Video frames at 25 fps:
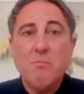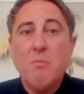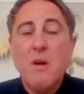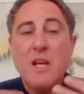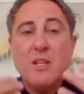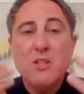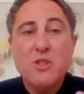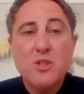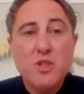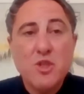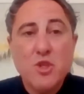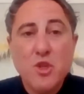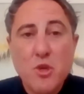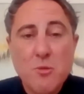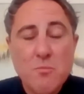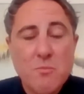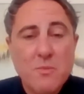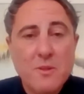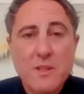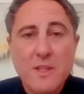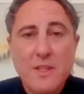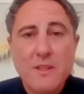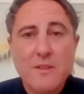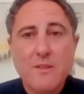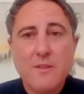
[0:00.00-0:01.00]

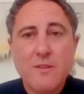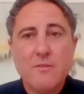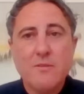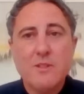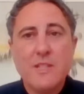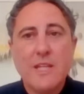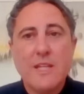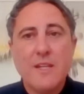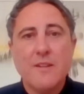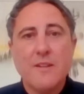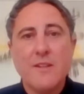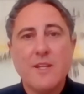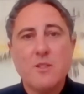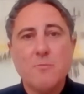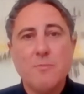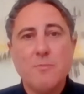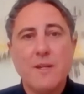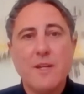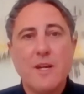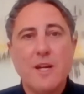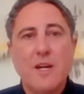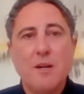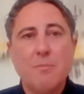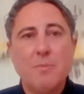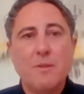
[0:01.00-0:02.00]
assume that certain things
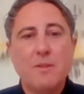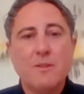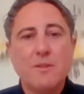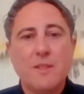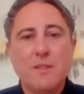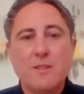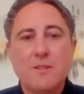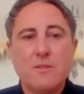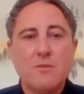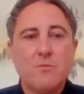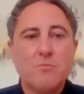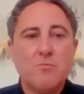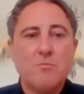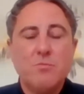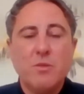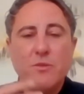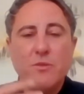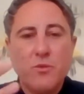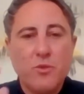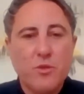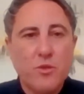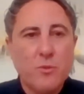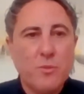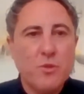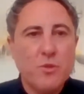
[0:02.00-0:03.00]
might happen, and
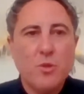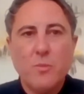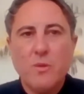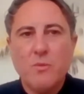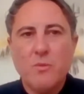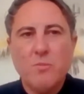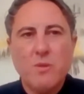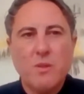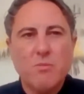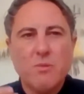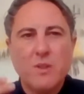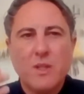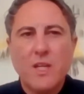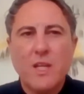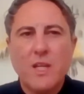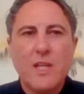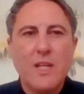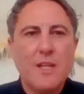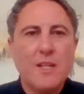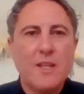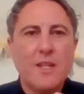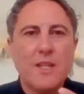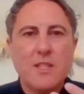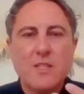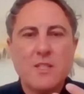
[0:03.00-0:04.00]
before we know it, we're
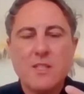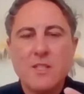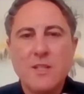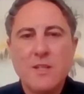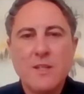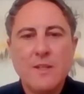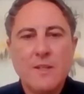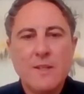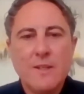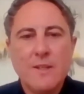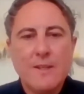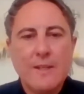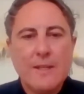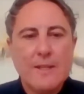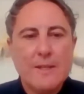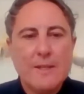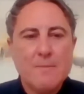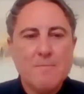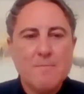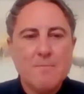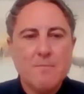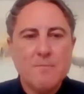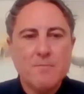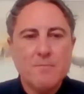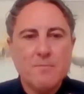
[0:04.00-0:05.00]
creating this
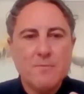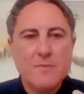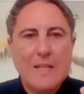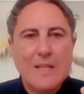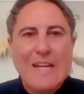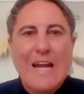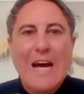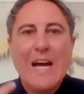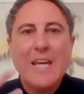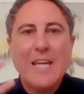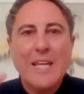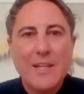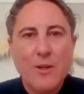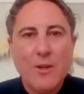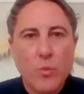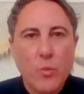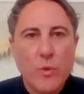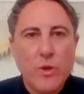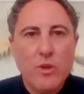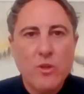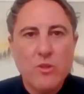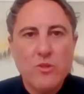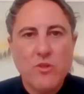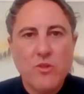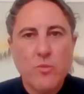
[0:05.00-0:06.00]
inaccurate
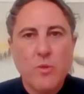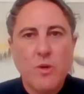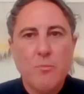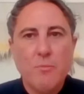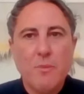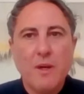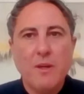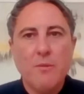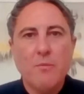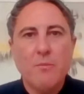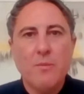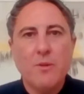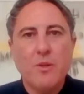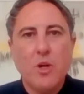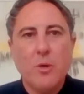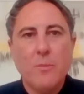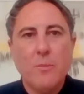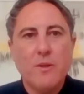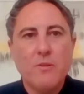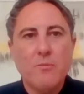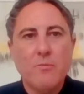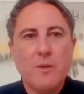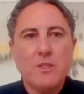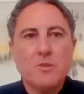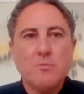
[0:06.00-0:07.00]
world of what might be
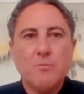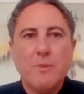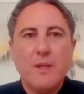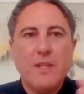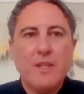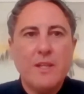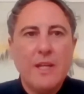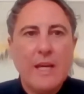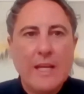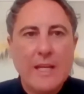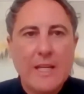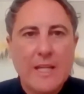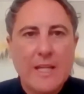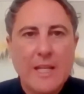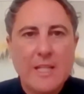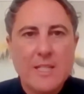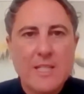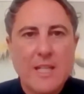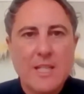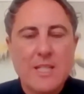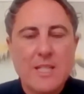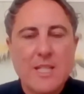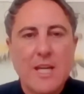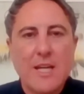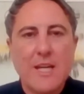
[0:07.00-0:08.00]
coming, which might increase
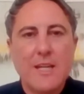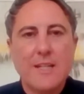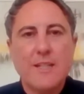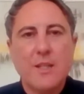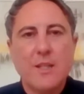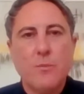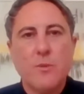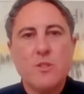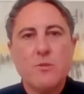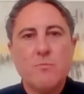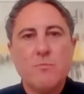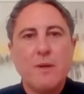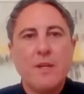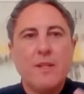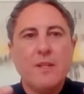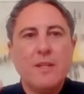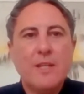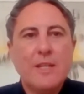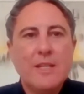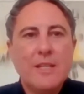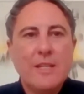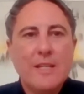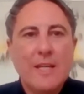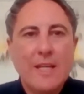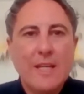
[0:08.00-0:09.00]
anxiety, which might
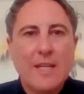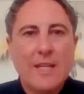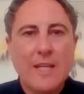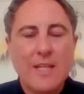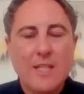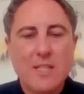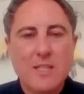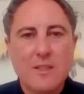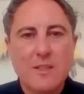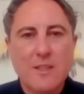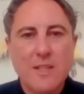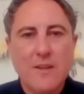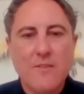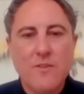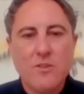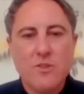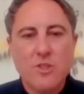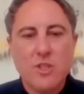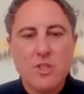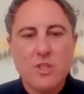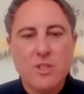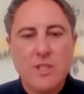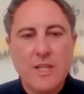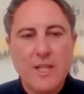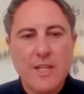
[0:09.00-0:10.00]
increase levels
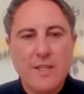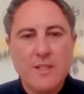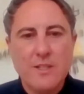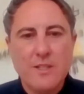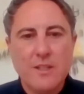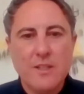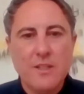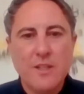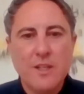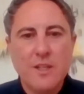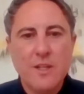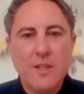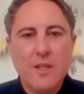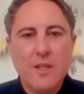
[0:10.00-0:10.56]
of stress. And